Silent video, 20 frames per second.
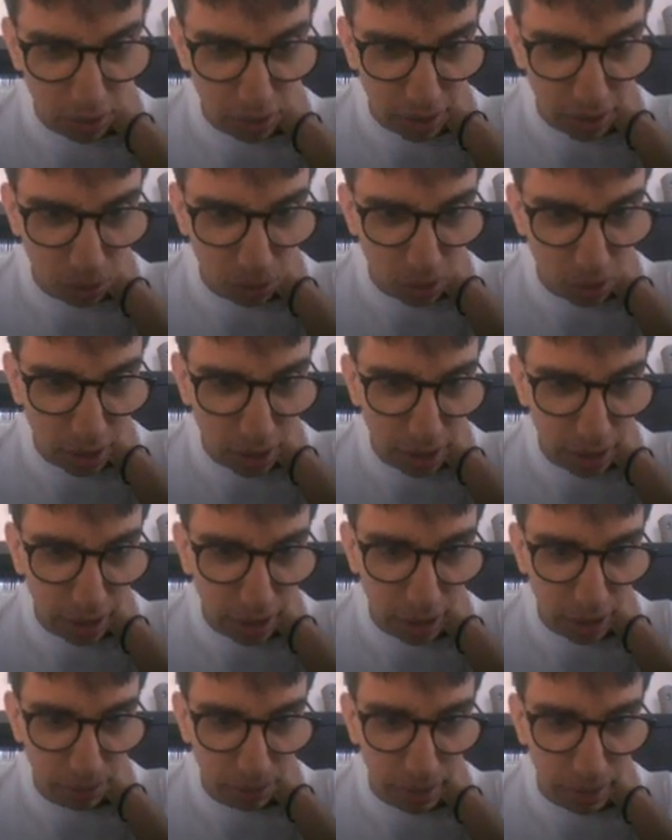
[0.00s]
I think we're gonna
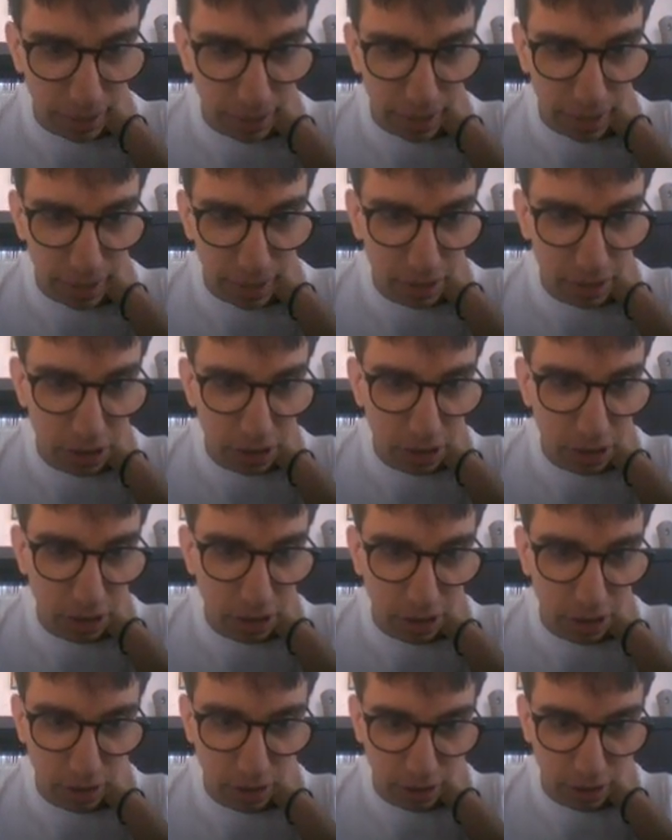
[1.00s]
keep the tension.
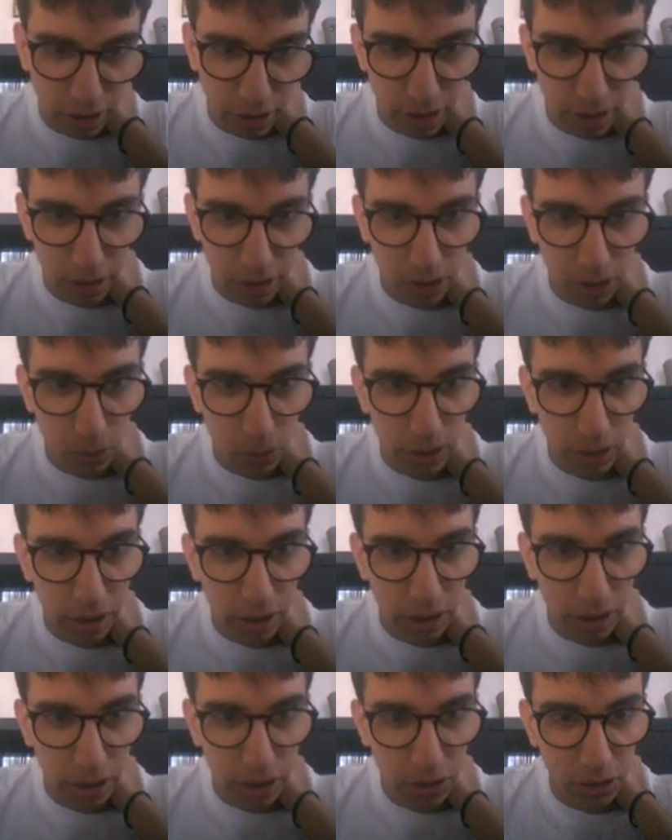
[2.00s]
Just gonna go
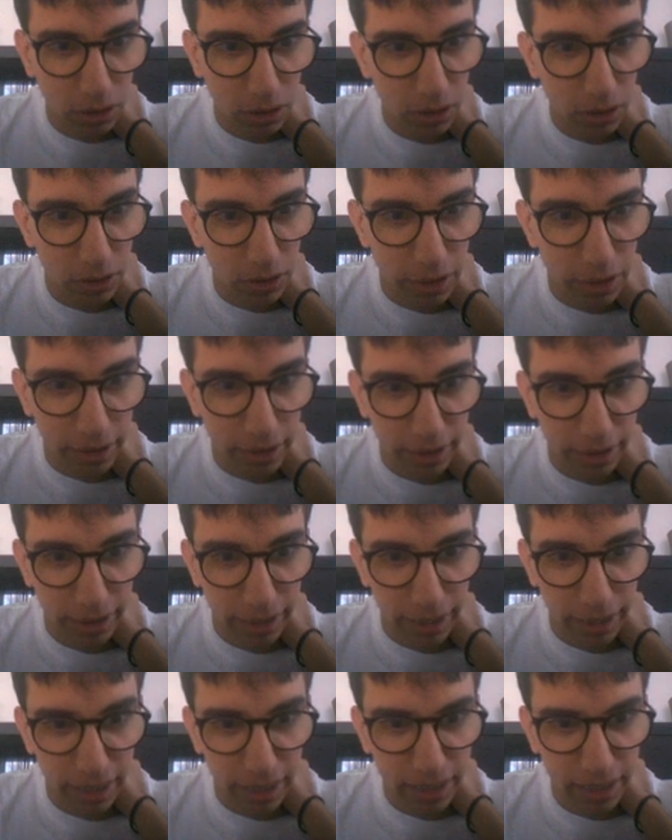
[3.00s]
here to then
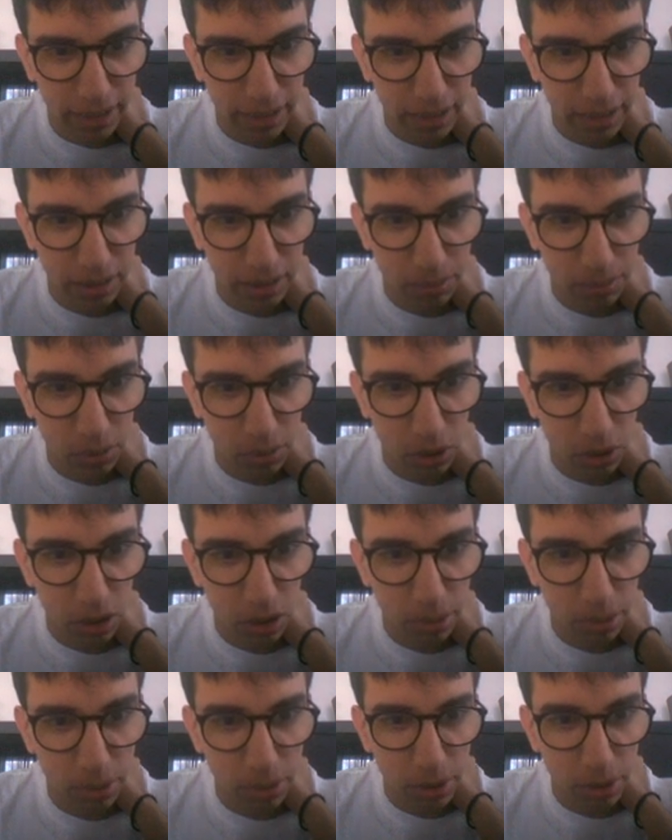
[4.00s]
castle
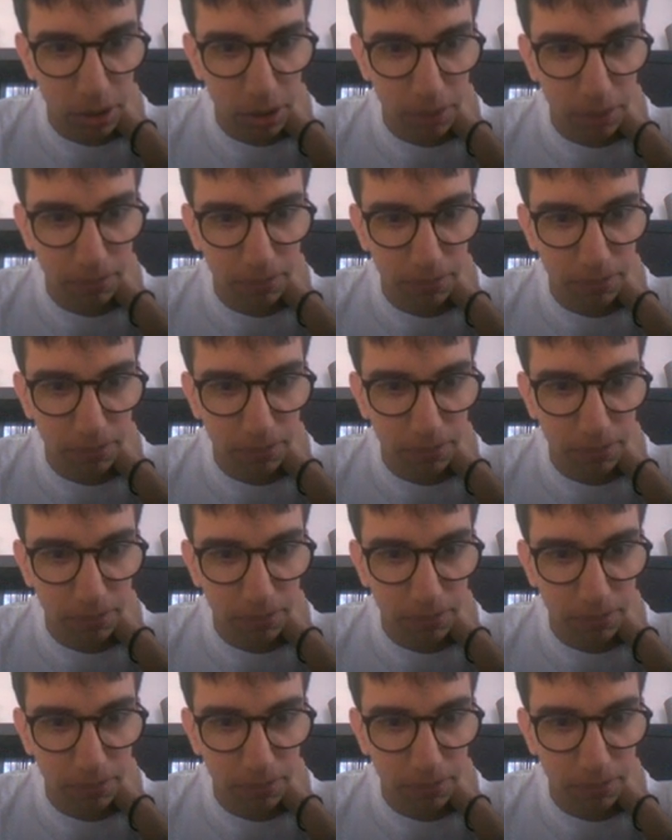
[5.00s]
probably.